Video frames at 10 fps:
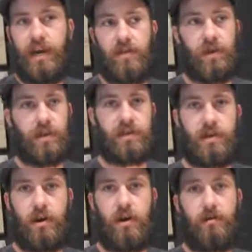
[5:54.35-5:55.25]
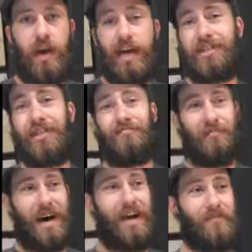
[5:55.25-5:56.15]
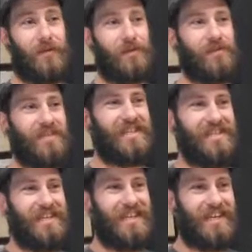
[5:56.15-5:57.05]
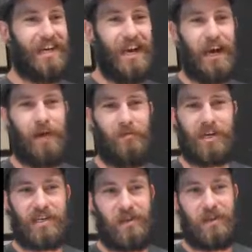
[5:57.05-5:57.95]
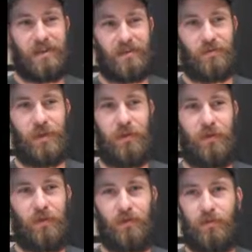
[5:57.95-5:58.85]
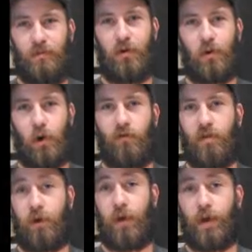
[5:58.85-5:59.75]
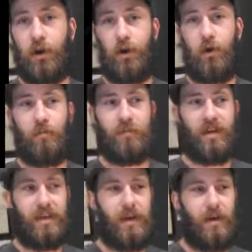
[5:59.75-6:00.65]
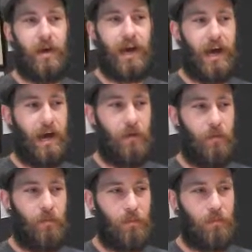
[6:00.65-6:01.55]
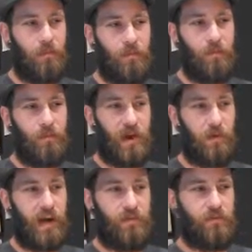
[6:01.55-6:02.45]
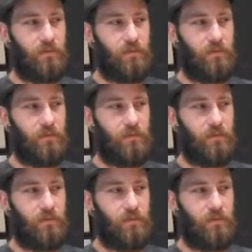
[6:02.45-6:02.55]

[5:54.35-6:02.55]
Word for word: right. to start. Actually, my first um, experience with pour over brewing at home, um, my wife